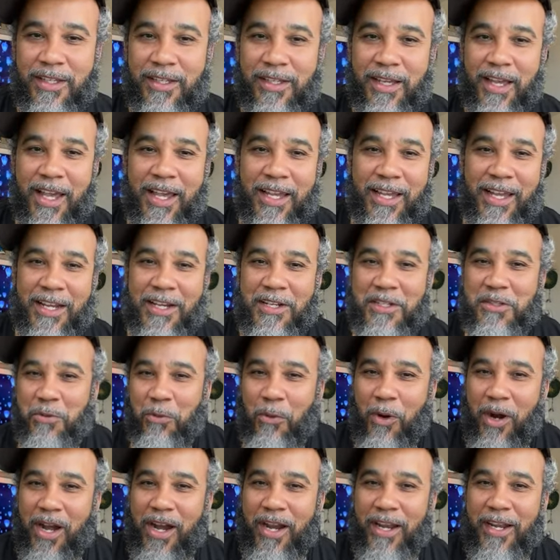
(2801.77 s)
He get his
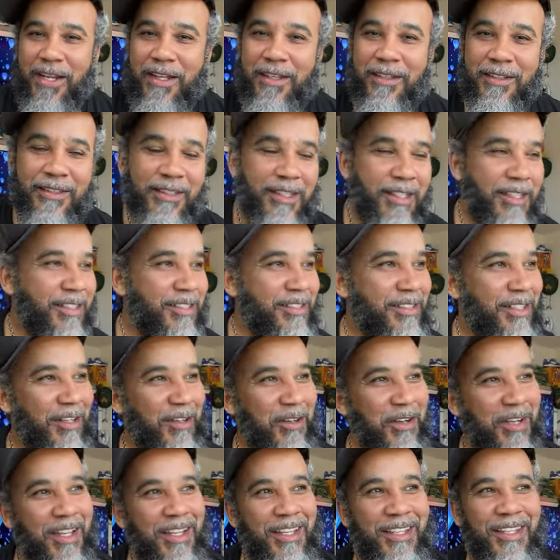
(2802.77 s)
ring,
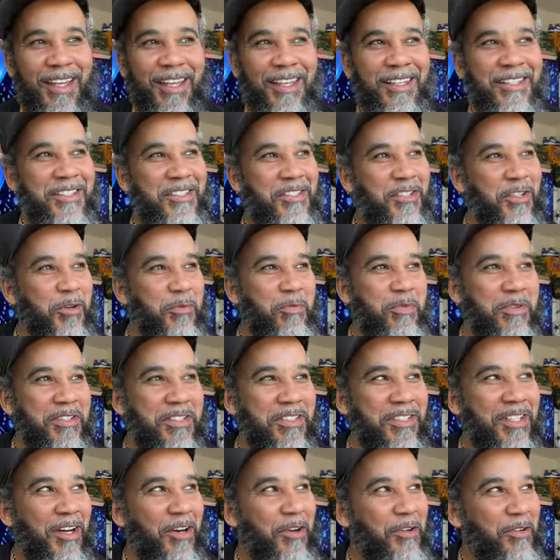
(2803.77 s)
so he he's super
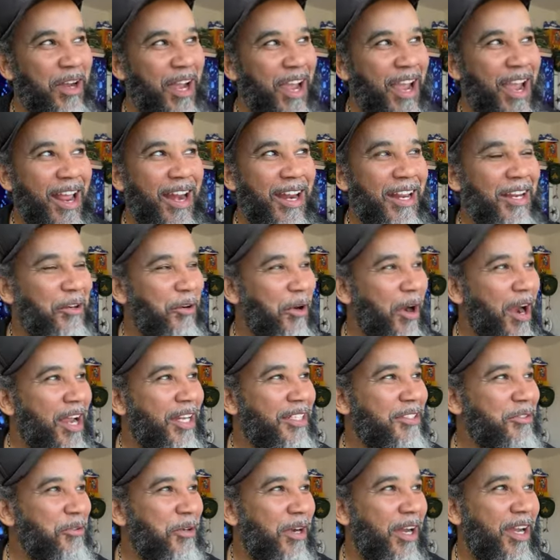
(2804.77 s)
stoked, and he
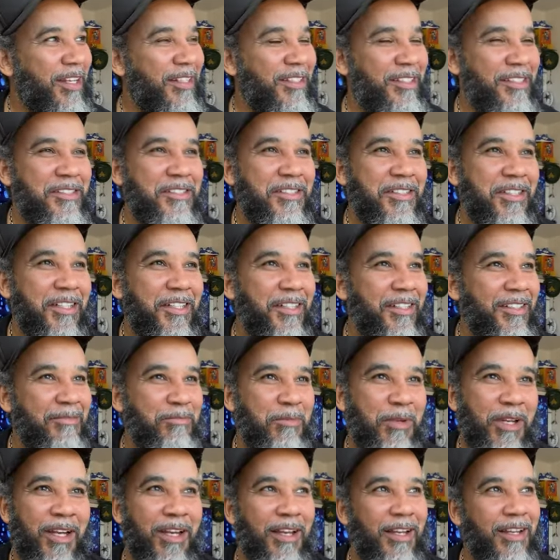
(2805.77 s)
graduating this year.
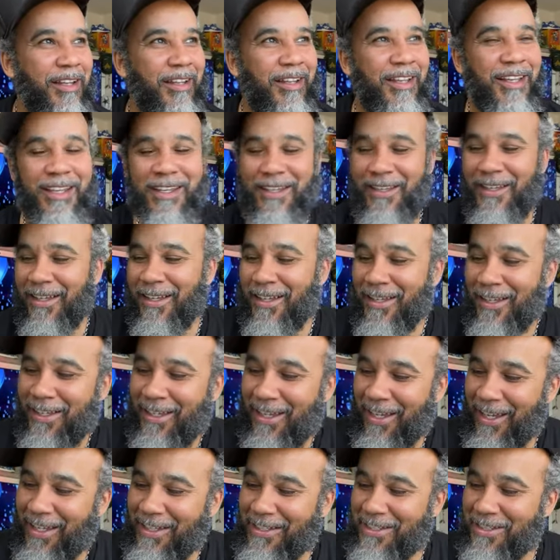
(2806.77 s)
And man, he
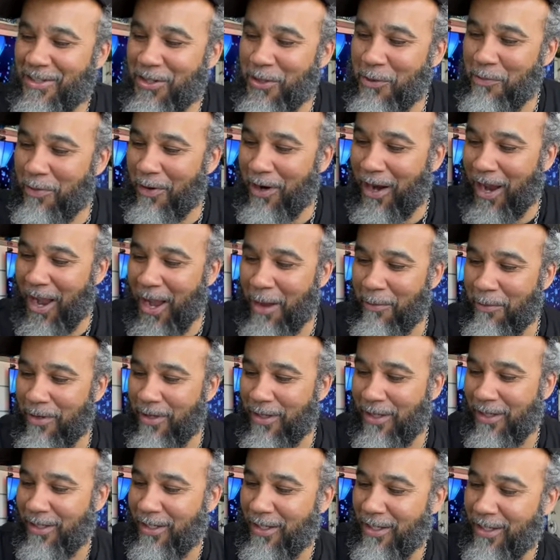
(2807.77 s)
he's super happy.
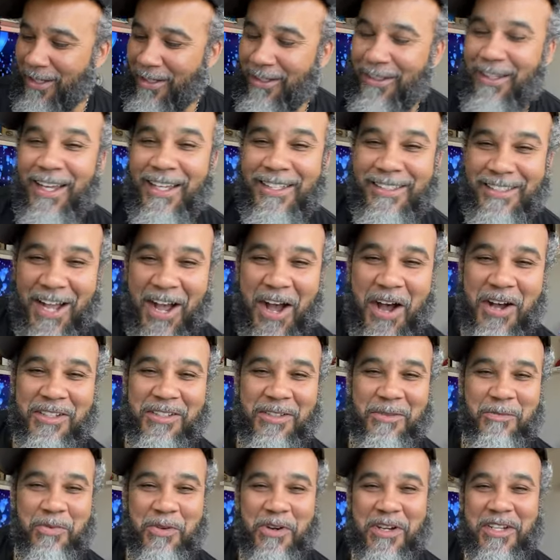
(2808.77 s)
That's
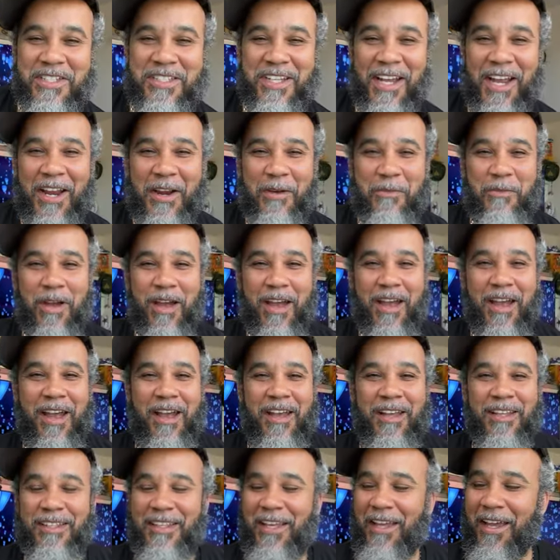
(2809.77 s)
awesome. Appreciate it,
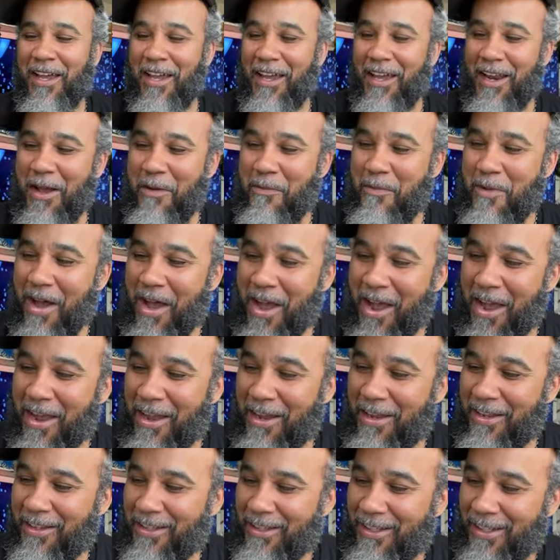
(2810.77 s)
man. Yeah, that
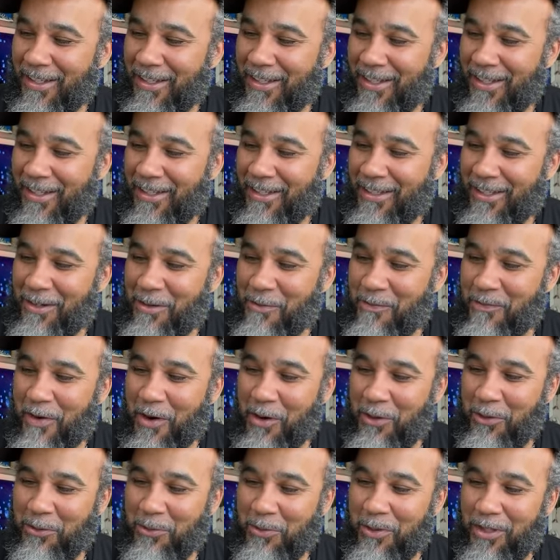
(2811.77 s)
man. Them
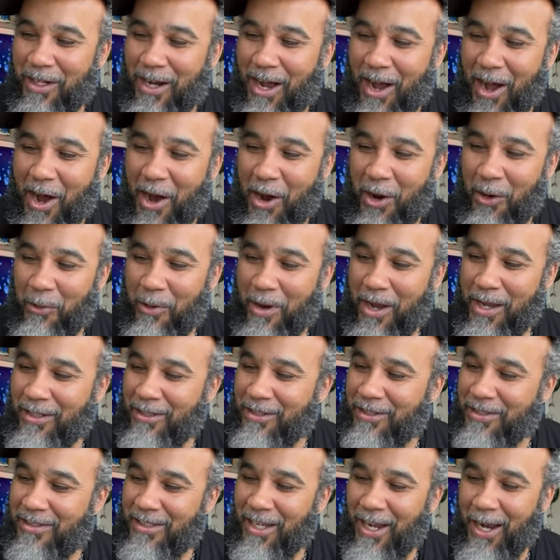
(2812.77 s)
folks went all the way
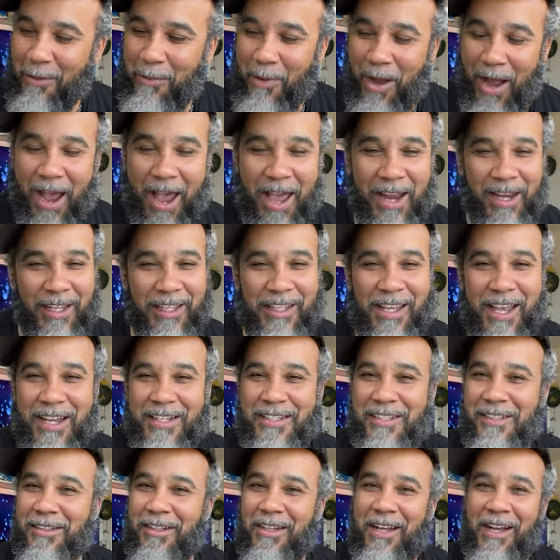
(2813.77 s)
to the state, man. I had to
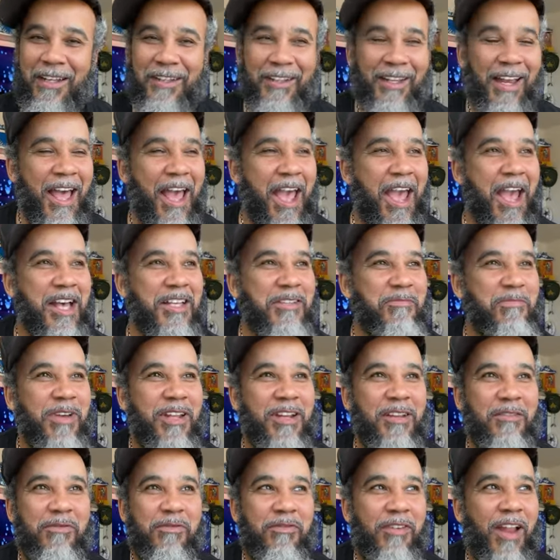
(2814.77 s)
catch a, a last
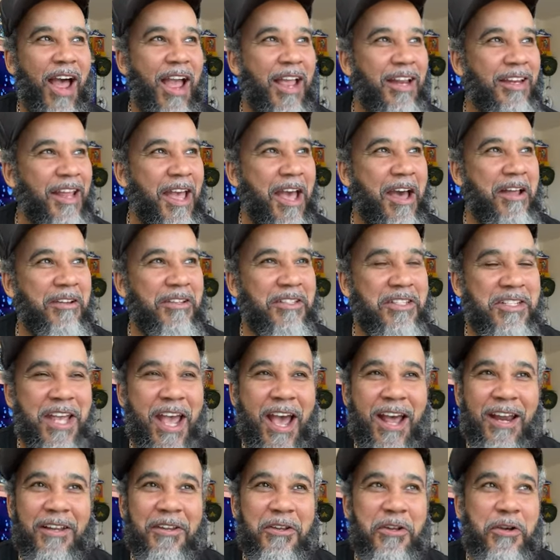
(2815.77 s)
minute flight down to
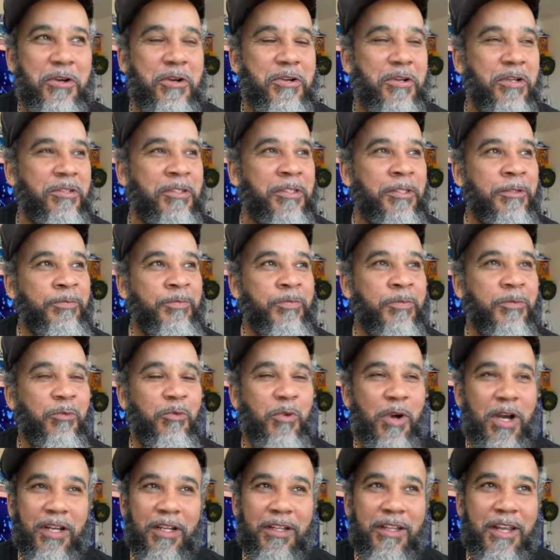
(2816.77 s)
Chattanooga,
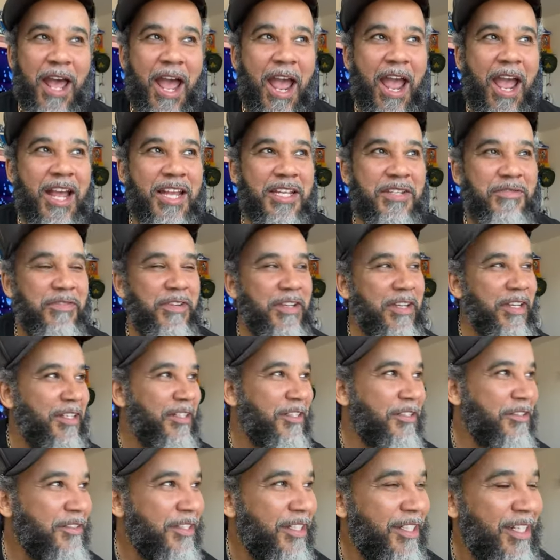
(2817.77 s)
well to
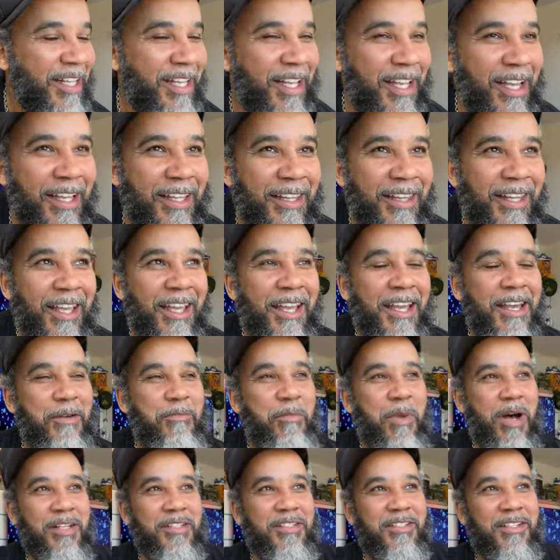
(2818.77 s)
Nashville, and
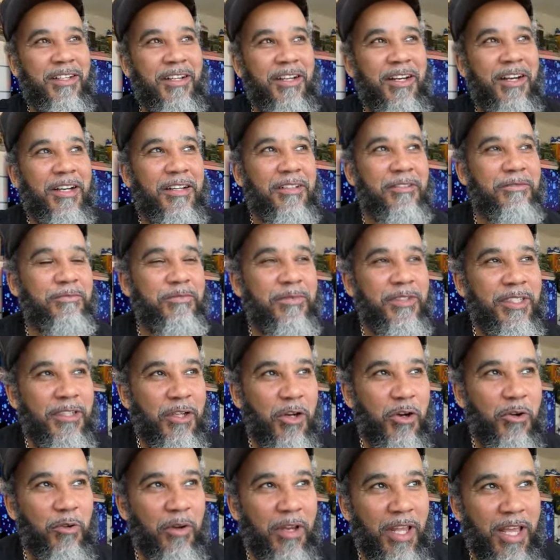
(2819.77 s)
then my son
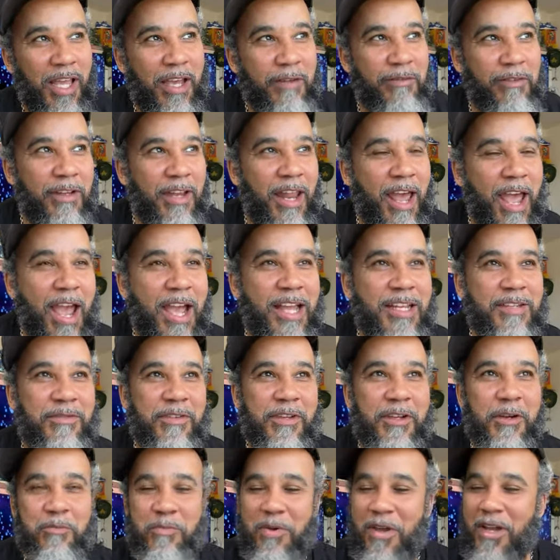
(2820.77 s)
who live in
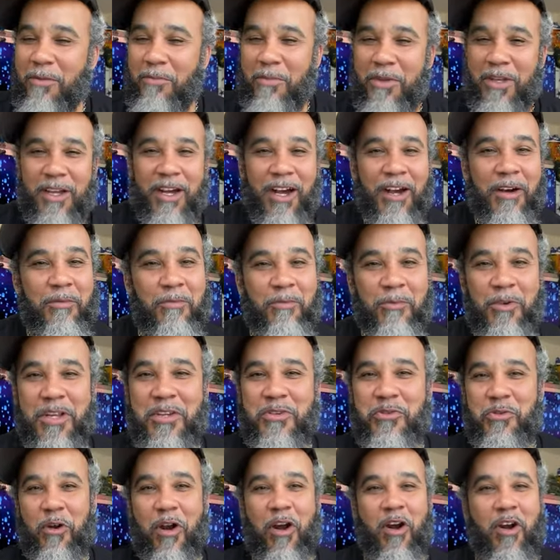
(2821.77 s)
Nashville picked me up. We
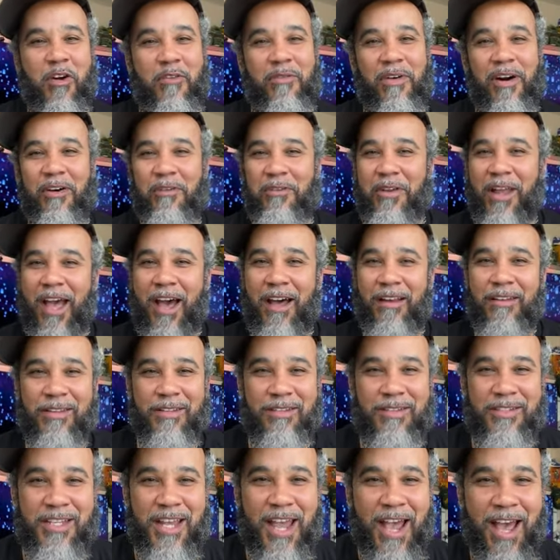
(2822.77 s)
drove on down to
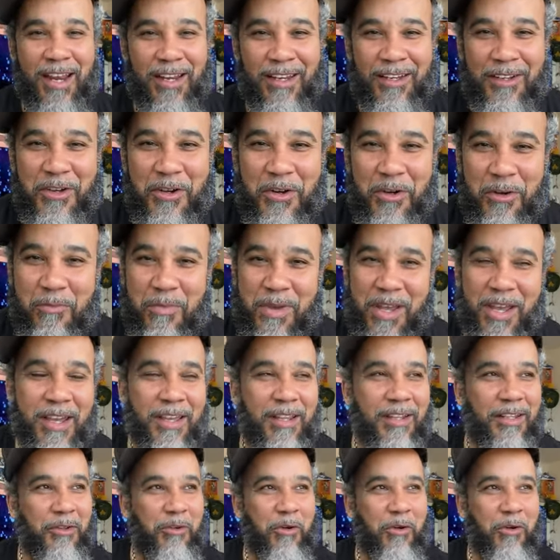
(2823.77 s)
Chattanooga, me and the